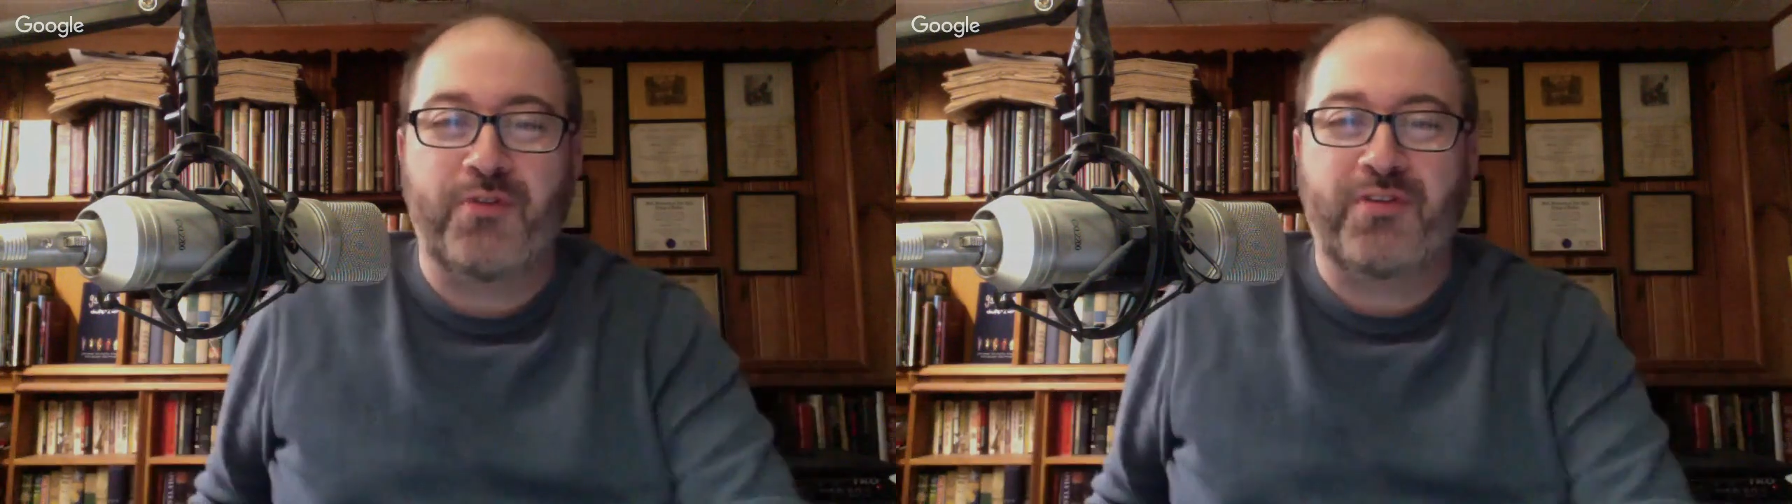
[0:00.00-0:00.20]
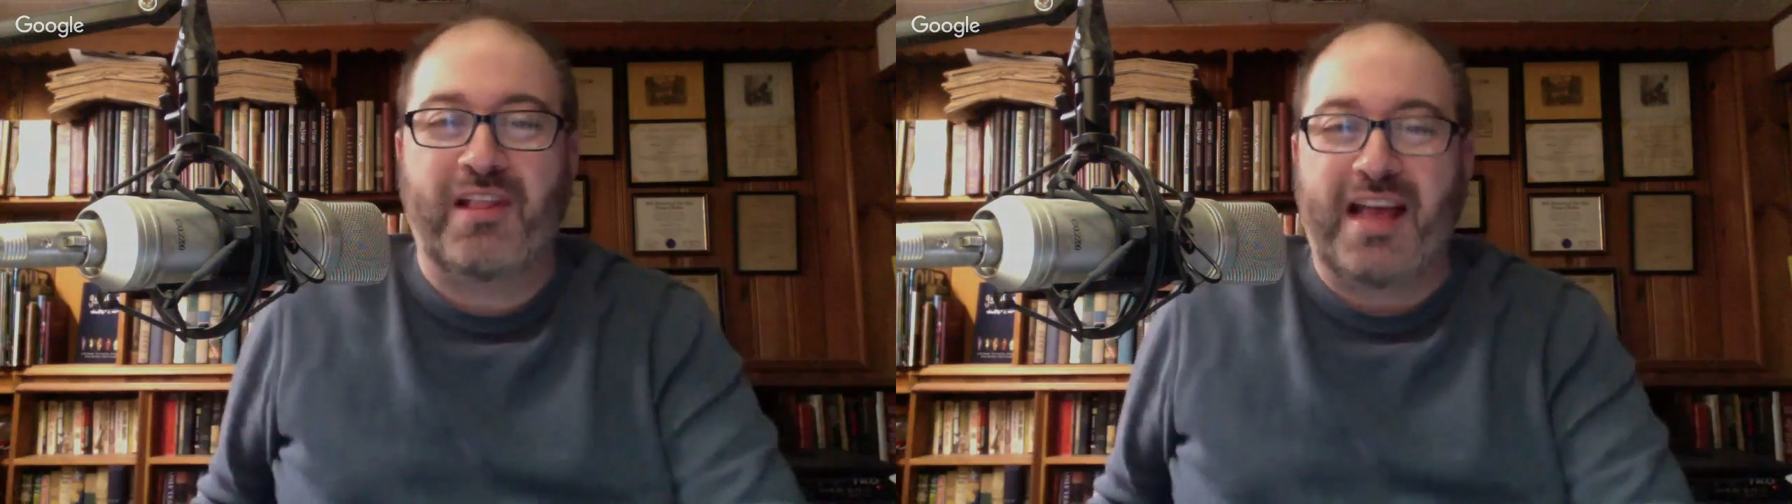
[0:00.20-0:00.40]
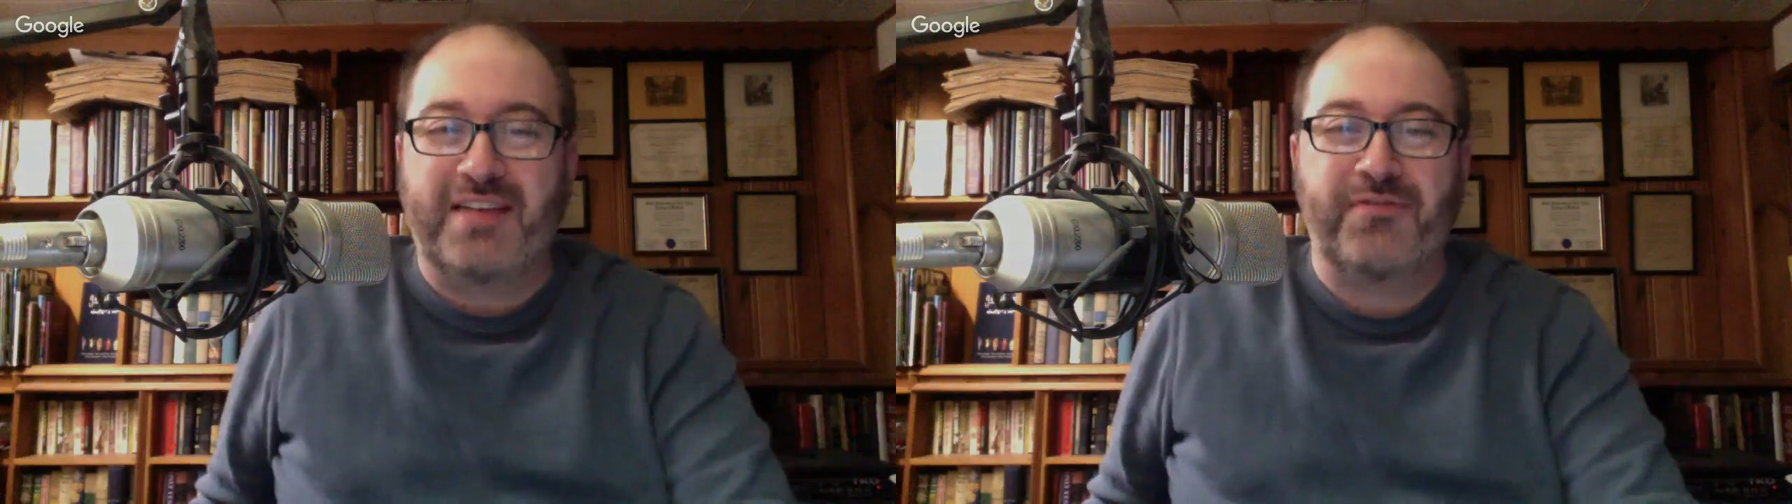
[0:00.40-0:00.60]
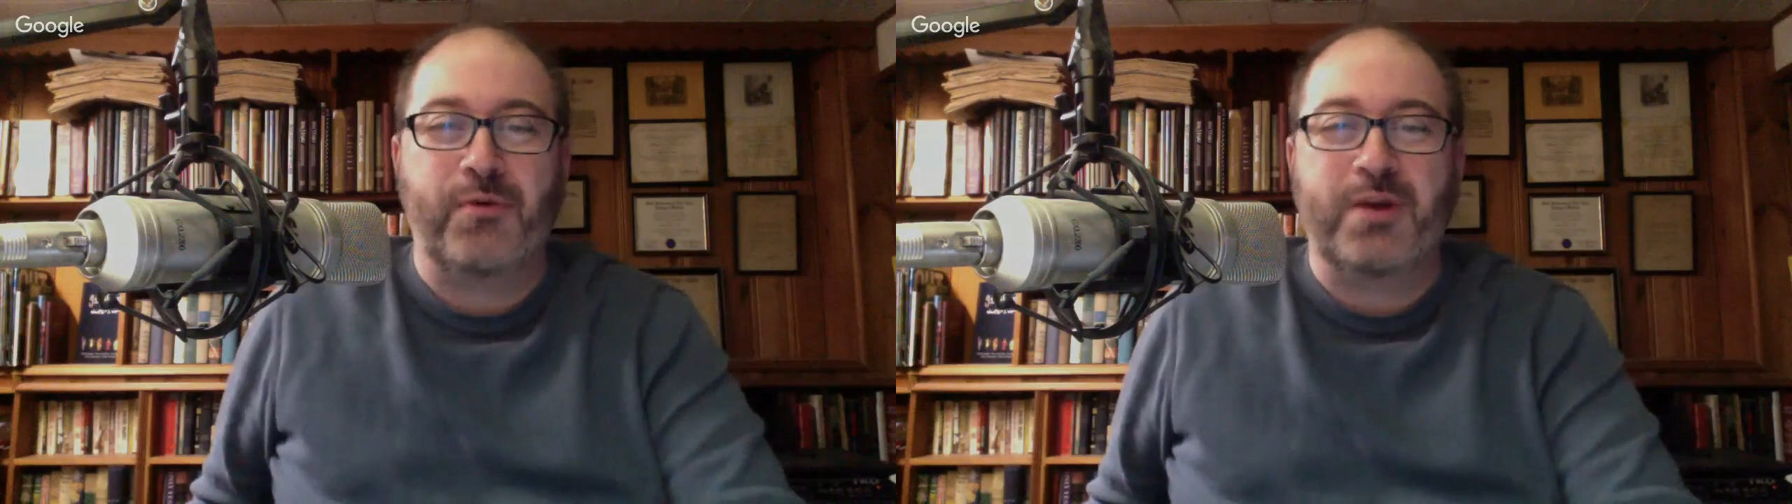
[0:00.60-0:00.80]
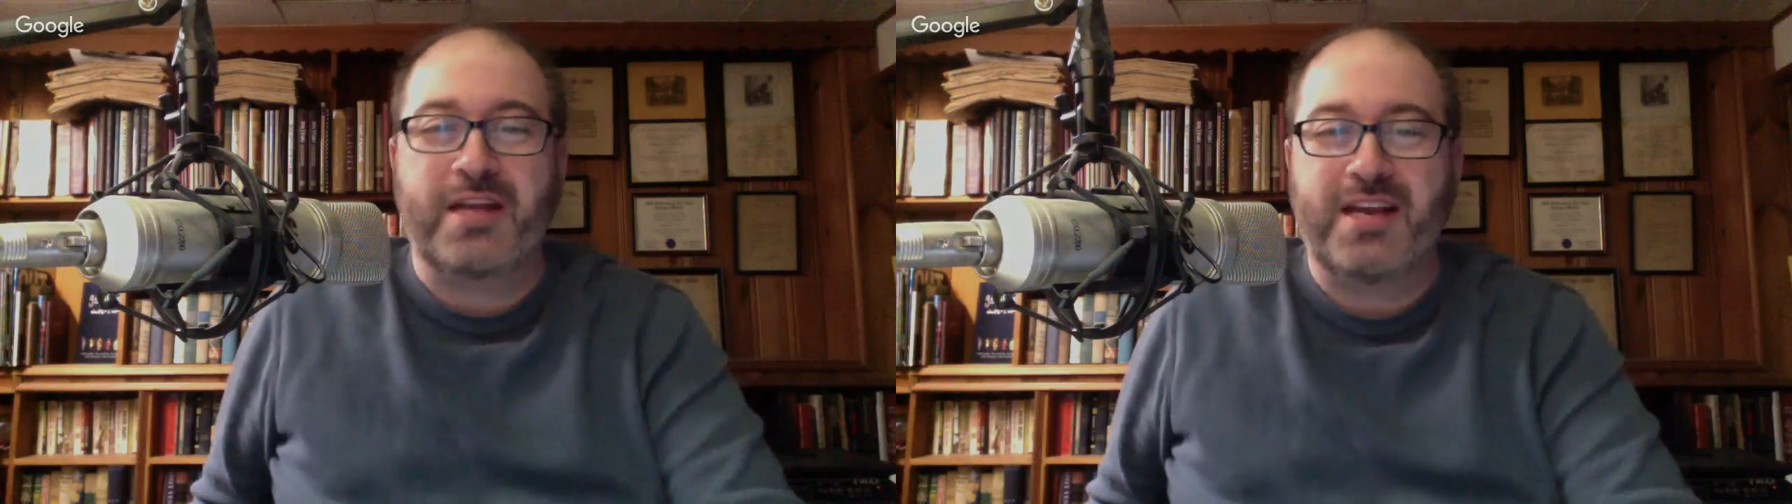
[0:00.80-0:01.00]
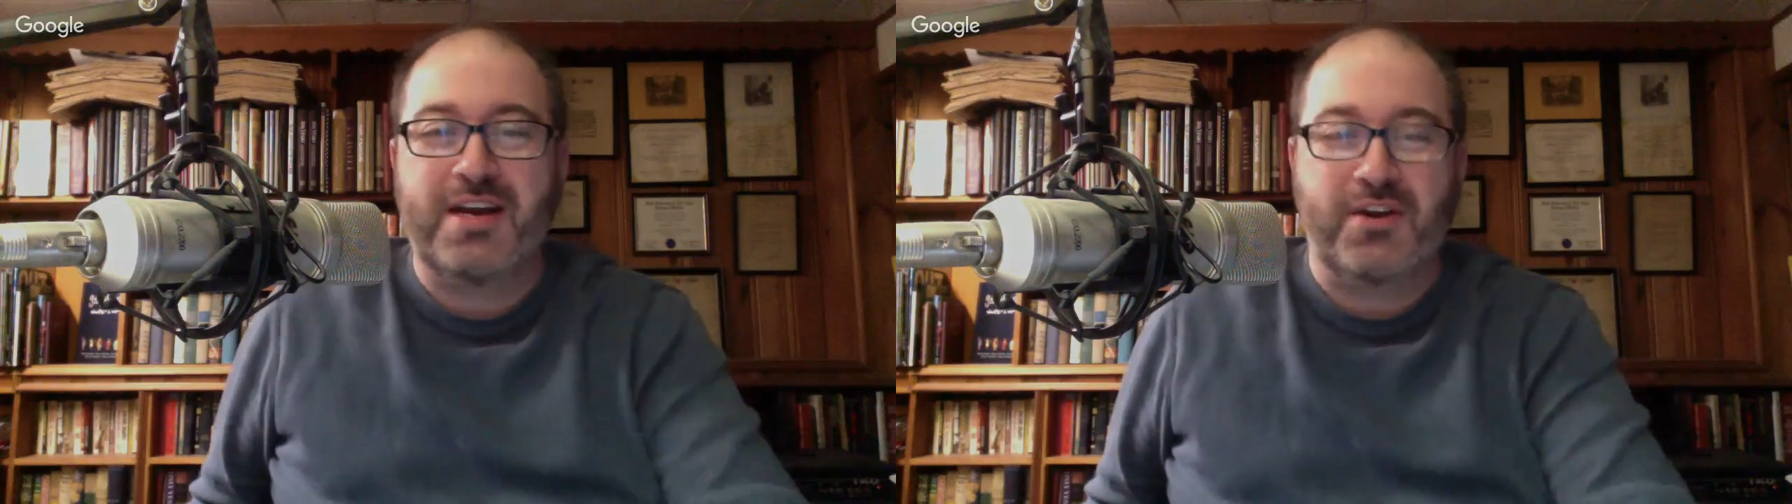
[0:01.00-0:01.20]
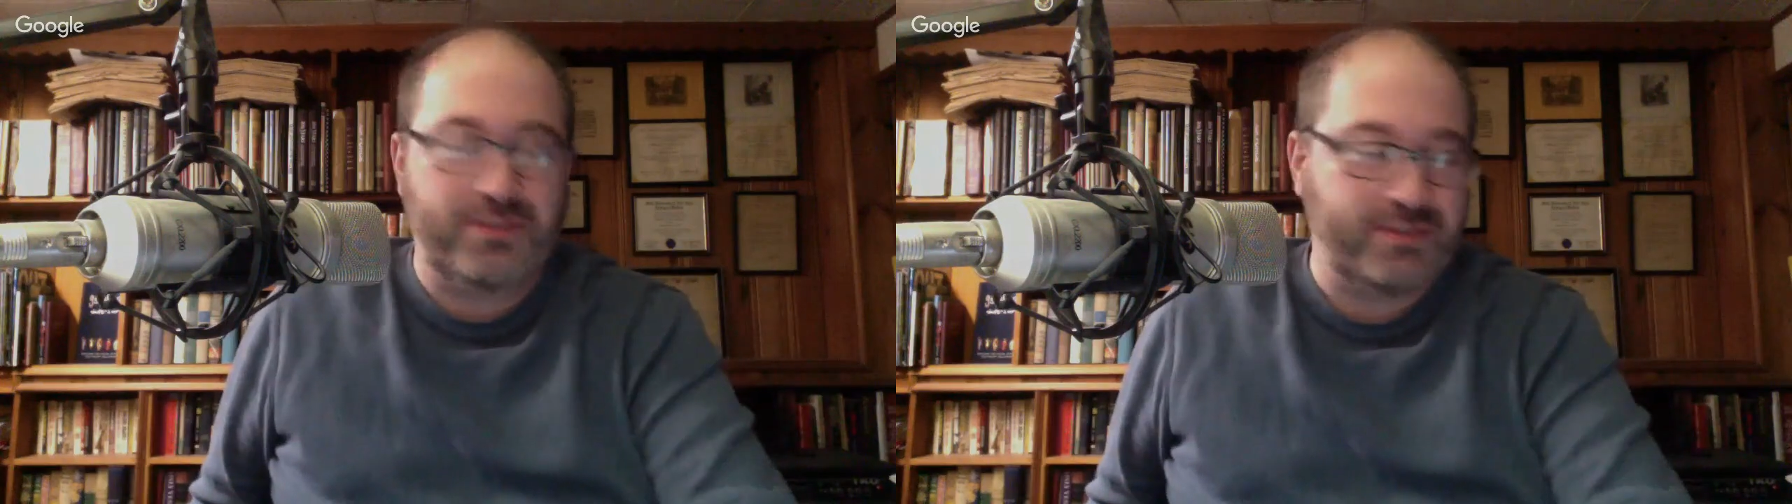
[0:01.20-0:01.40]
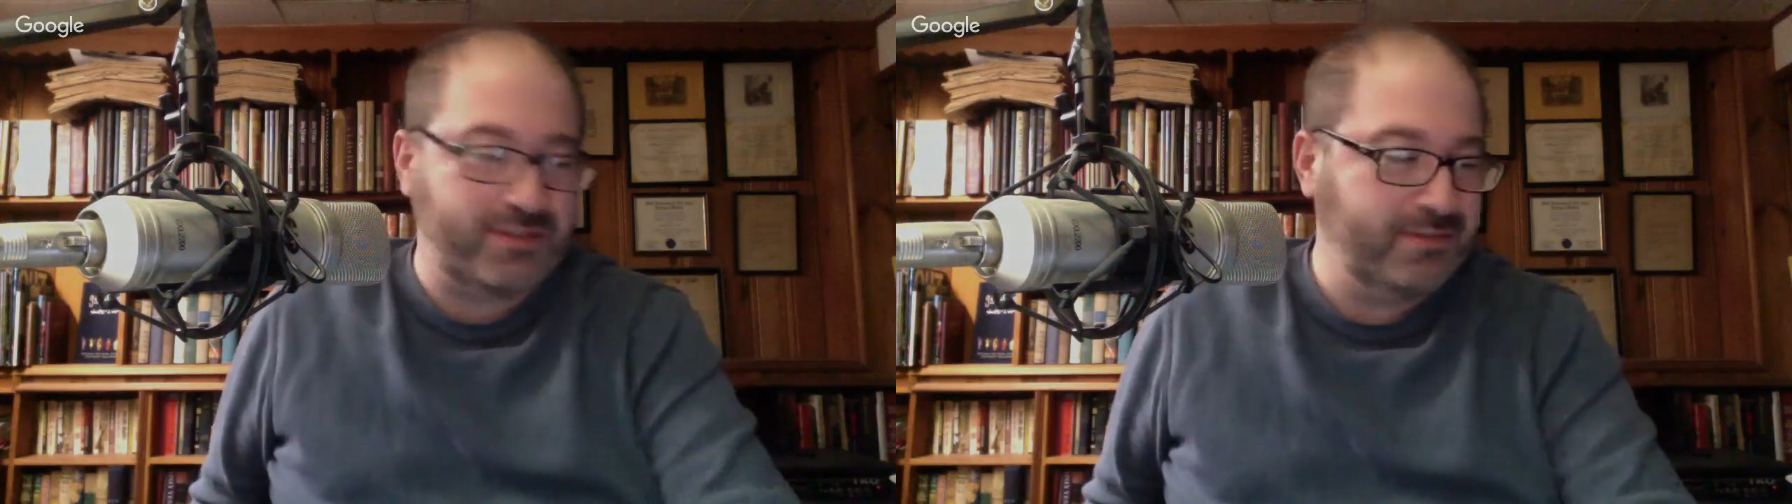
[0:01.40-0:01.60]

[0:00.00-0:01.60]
for the last 40 years.